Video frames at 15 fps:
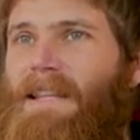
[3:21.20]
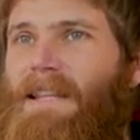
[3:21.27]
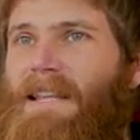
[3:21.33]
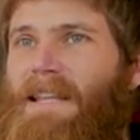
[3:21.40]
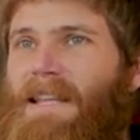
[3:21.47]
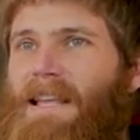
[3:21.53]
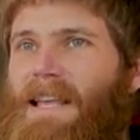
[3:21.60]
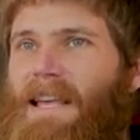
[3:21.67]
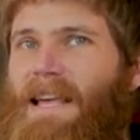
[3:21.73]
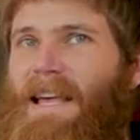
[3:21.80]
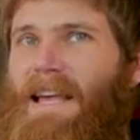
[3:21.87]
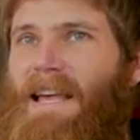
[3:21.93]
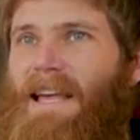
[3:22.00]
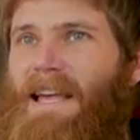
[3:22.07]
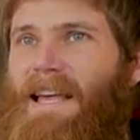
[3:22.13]

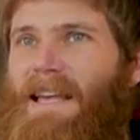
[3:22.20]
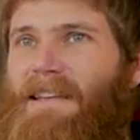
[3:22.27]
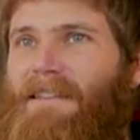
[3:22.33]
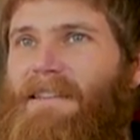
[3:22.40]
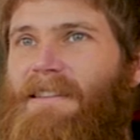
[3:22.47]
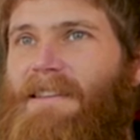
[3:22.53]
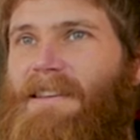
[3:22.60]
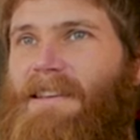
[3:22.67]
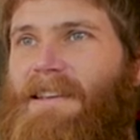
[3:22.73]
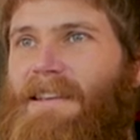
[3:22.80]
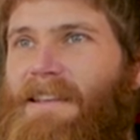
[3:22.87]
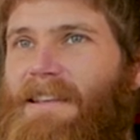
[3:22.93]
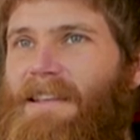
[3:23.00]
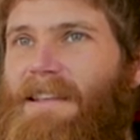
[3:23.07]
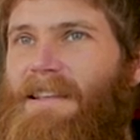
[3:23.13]

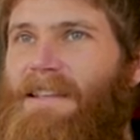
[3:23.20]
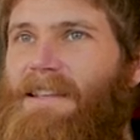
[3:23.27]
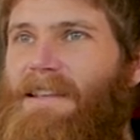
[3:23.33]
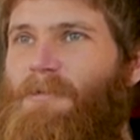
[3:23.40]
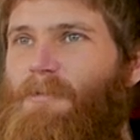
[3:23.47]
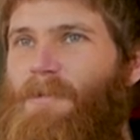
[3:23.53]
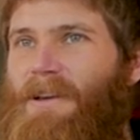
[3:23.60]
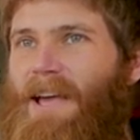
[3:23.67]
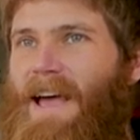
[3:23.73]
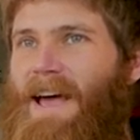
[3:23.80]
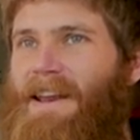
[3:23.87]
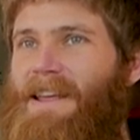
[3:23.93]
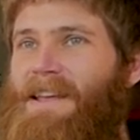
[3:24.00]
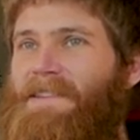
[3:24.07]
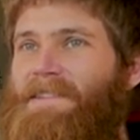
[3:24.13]

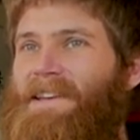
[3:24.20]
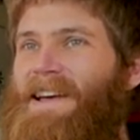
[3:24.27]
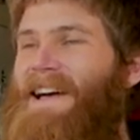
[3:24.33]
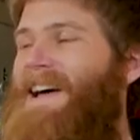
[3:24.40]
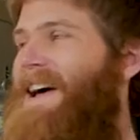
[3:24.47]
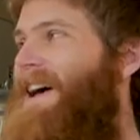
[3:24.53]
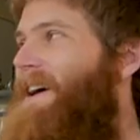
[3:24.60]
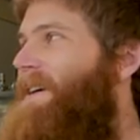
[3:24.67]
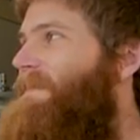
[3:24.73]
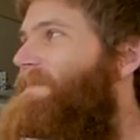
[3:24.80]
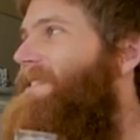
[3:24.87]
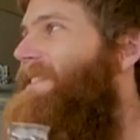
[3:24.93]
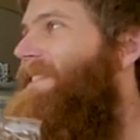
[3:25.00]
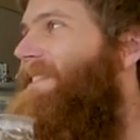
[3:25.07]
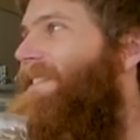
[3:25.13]

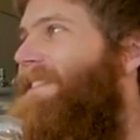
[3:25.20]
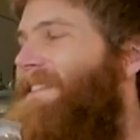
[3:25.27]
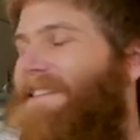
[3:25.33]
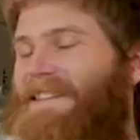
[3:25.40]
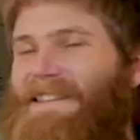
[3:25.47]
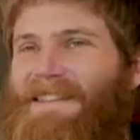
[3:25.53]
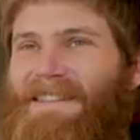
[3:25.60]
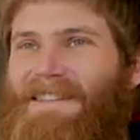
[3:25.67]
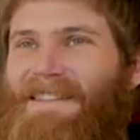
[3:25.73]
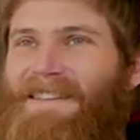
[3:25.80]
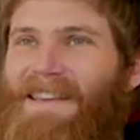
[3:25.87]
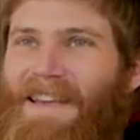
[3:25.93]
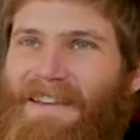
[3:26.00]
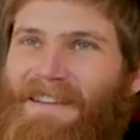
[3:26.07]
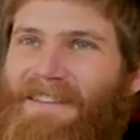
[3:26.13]

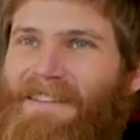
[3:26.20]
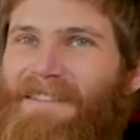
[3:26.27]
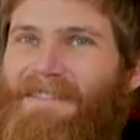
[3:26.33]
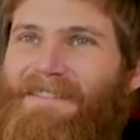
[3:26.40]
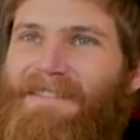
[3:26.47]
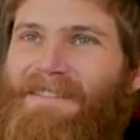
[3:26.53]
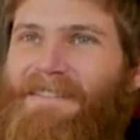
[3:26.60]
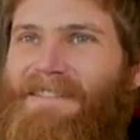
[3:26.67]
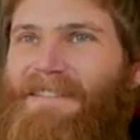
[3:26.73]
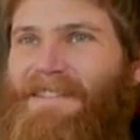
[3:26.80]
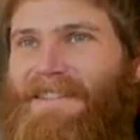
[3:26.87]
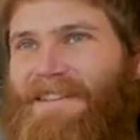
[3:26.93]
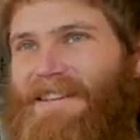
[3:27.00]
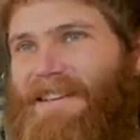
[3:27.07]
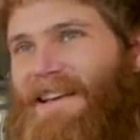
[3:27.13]

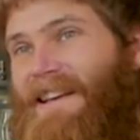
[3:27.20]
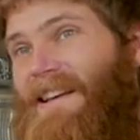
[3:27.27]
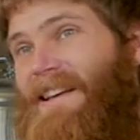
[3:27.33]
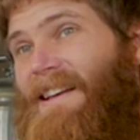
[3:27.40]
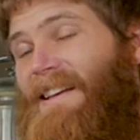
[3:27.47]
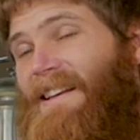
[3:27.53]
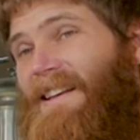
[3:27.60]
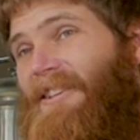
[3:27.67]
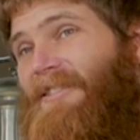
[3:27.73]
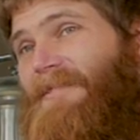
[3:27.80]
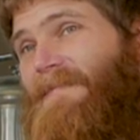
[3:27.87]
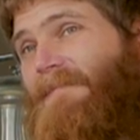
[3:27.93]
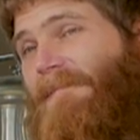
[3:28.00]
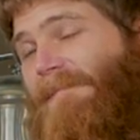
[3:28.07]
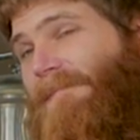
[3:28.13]

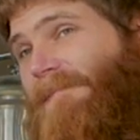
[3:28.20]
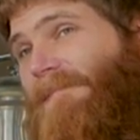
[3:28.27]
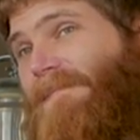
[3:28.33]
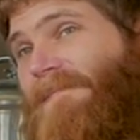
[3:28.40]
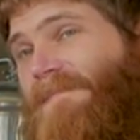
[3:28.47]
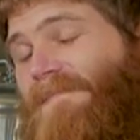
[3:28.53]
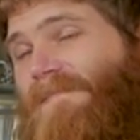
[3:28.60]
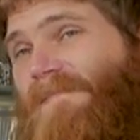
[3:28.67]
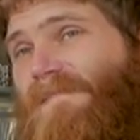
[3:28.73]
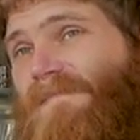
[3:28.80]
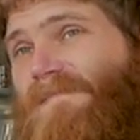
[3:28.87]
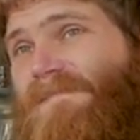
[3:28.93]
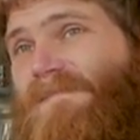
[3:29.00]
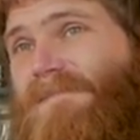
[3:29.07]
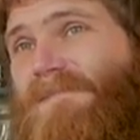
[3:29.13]
The person shown says nothing.